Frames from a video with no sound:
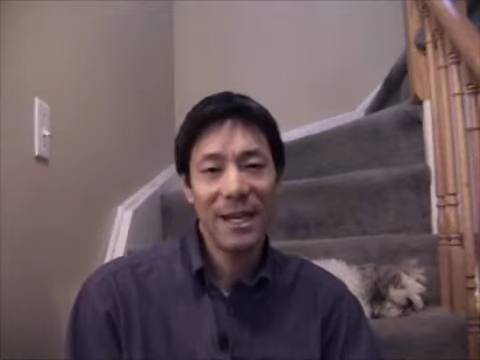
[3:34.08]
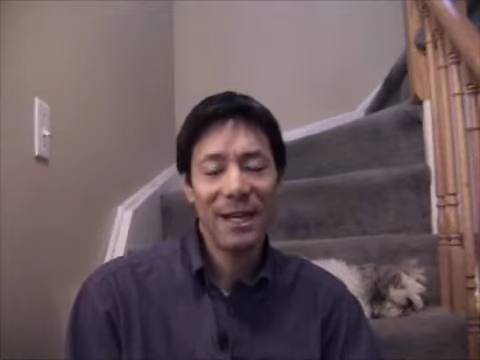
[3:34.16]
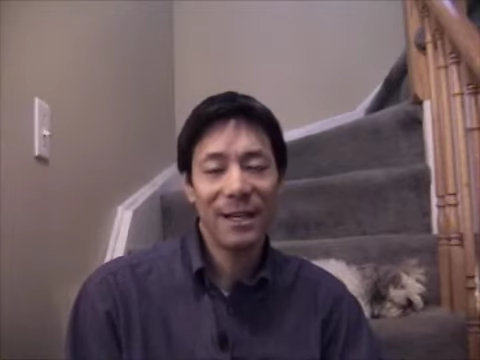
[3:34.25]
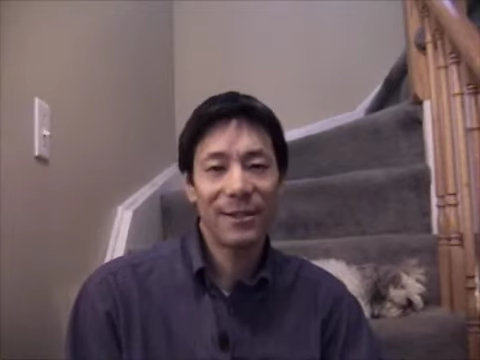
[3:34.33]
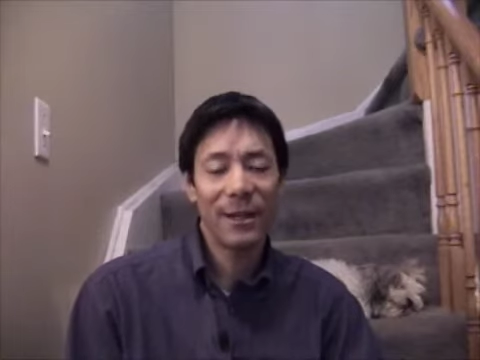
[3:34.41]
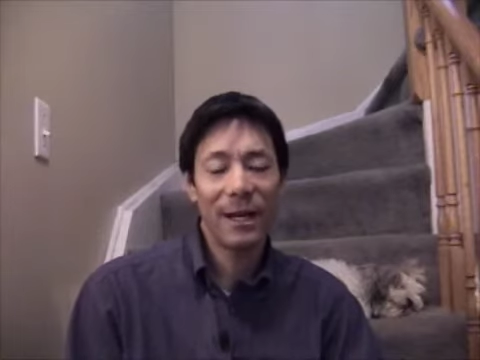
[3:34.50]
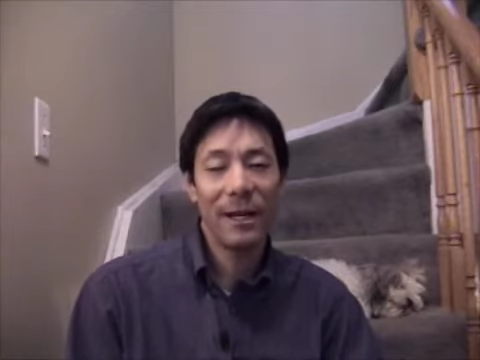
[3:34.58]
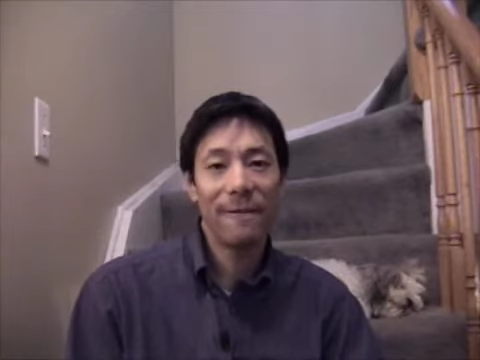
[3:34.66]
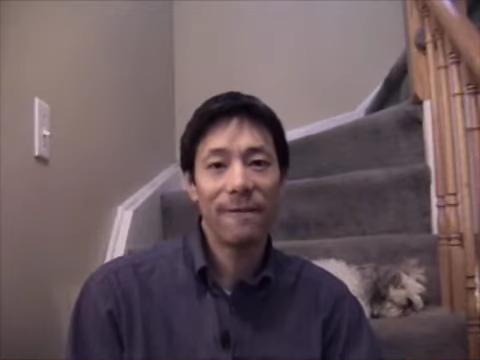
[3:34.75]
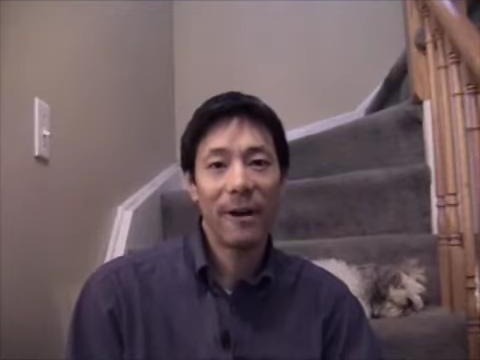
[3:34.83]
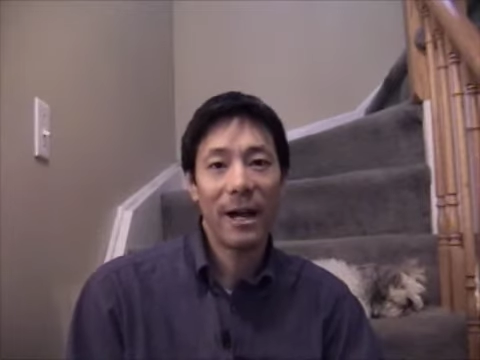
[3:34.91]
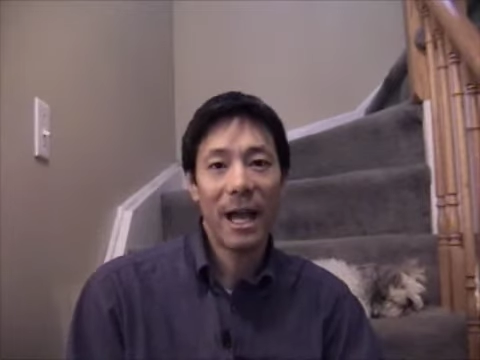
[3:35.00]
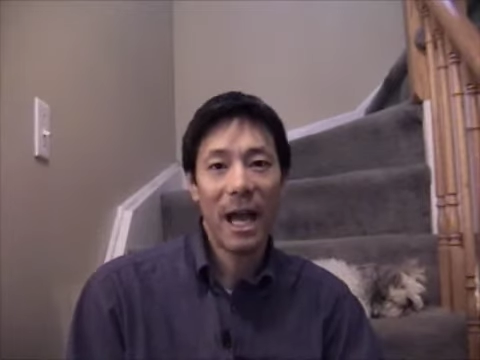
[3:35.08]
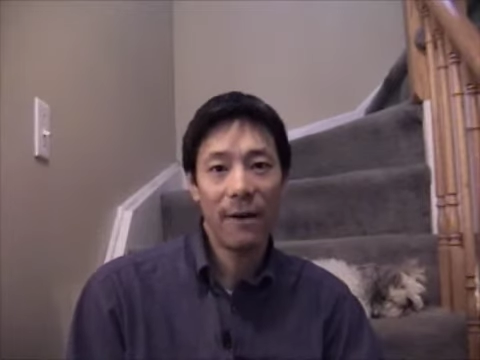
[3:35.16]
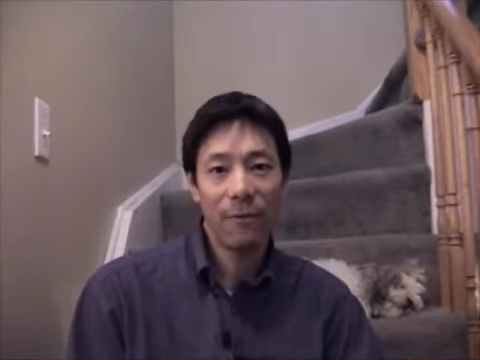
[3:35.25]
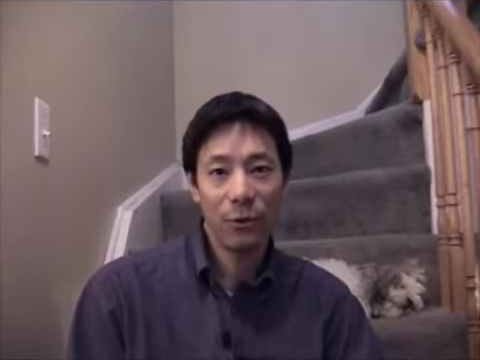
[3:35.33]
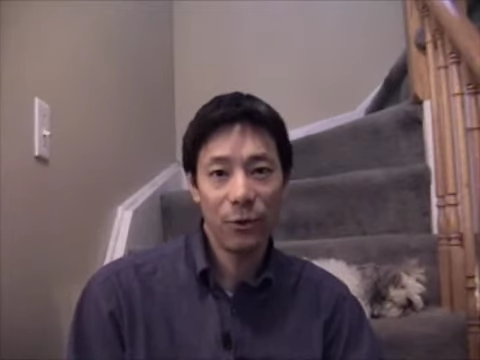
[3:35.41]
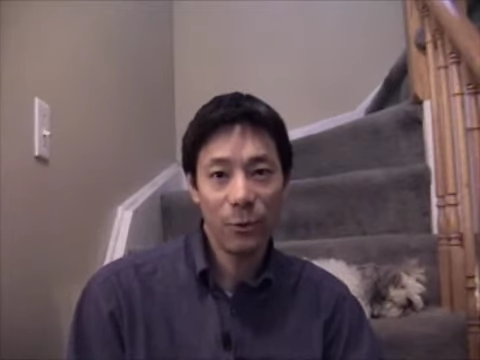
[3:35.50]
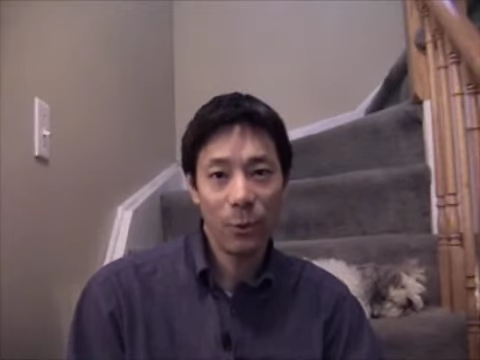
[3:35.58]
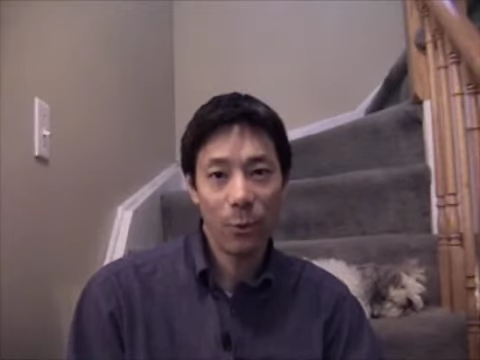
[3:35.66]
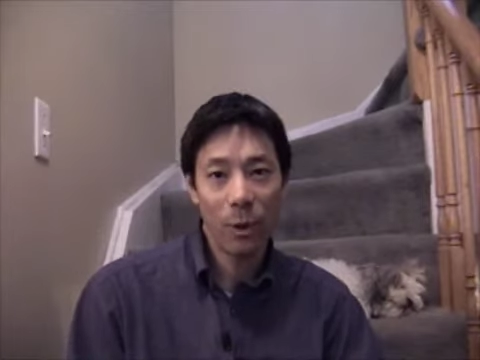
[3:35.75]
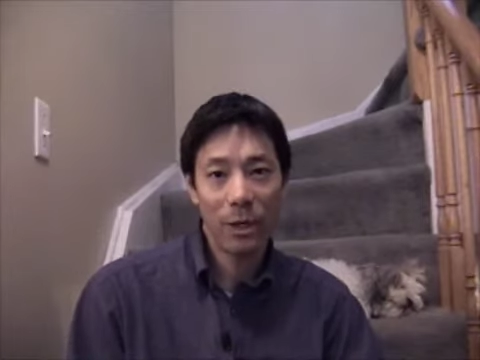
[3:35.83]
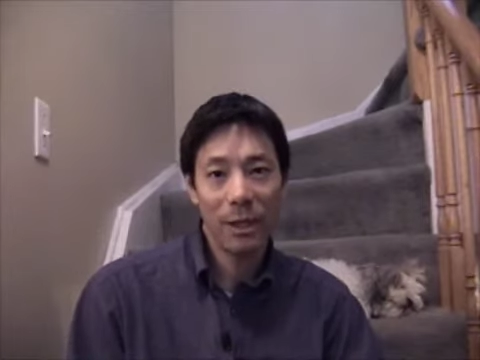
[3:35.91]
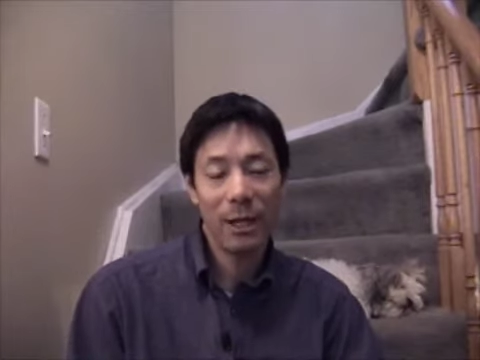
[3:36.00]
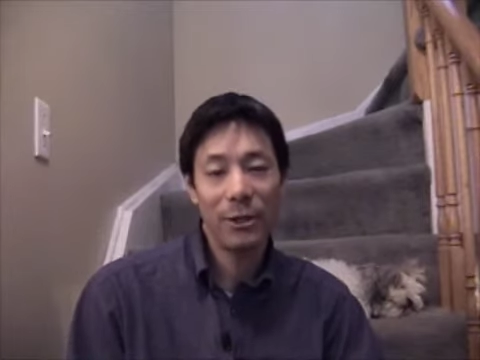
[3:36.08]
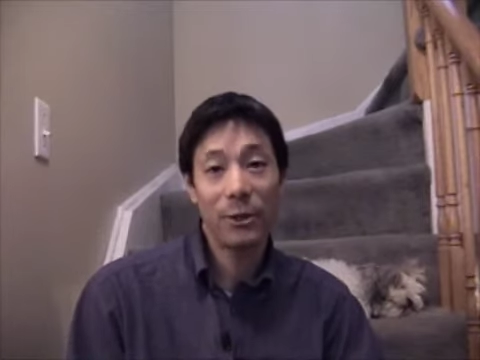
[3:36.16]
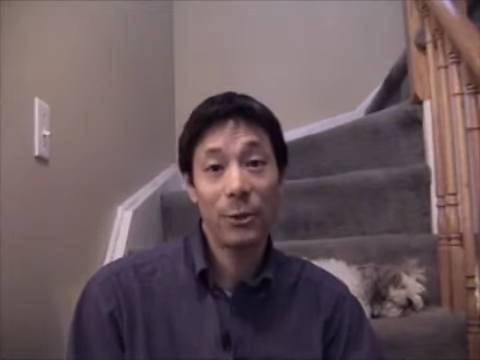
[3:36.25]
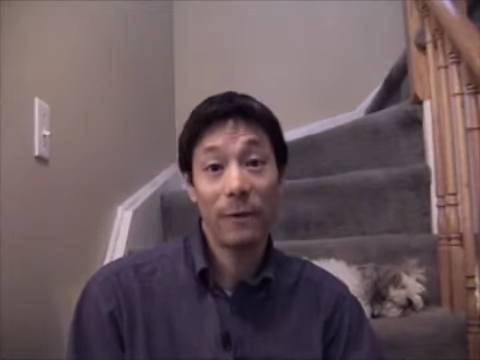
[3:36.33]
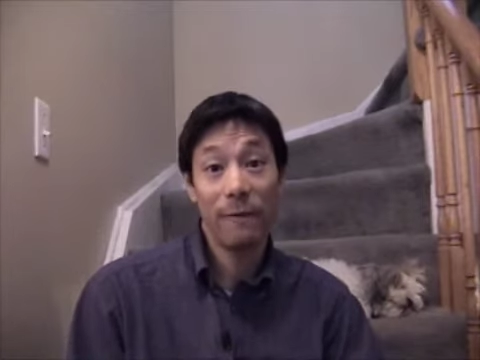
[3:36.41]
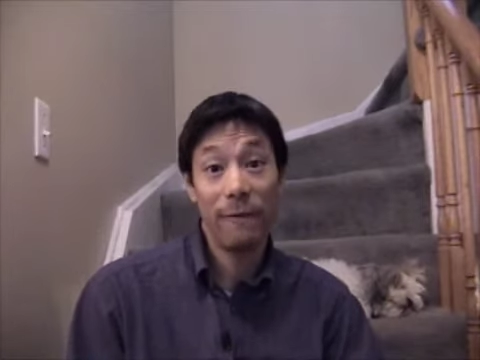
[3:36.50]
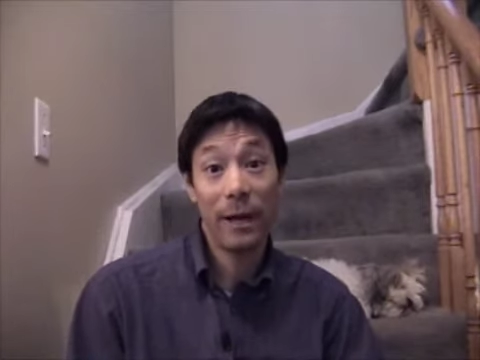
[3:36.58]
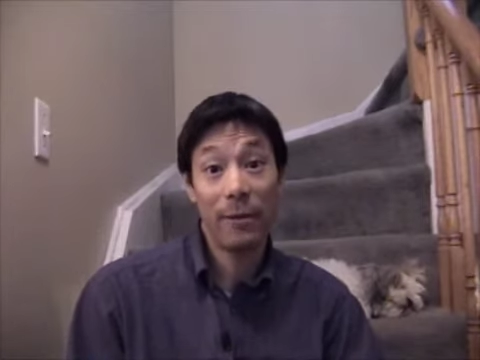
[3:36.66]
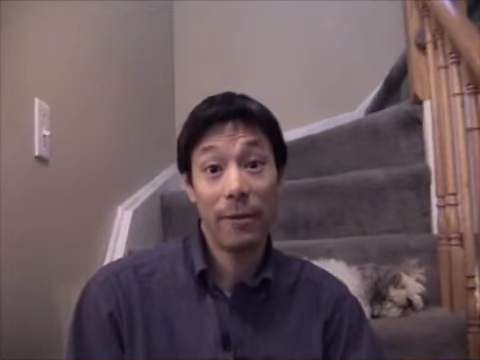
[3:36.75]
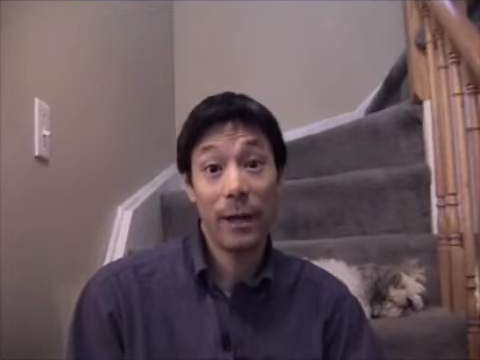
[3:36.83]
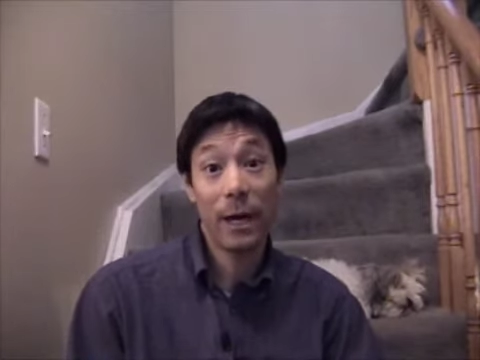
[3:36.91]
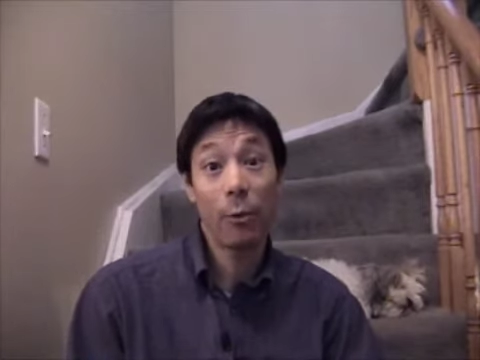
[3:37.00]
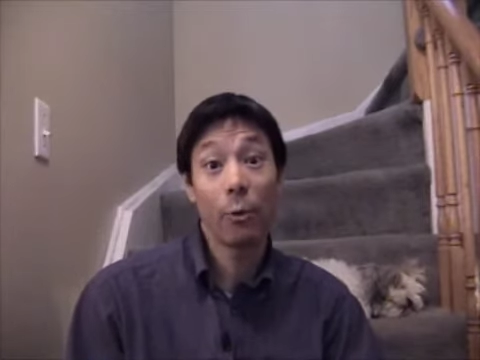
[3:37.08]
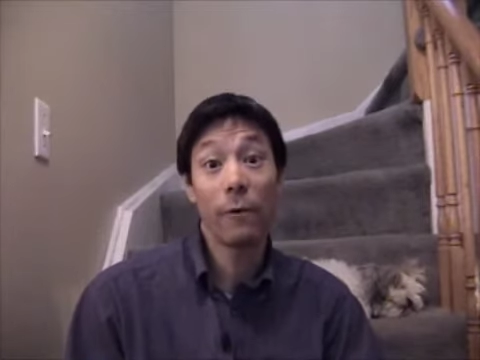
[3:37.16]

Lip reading: is that if I ever do run into a vet that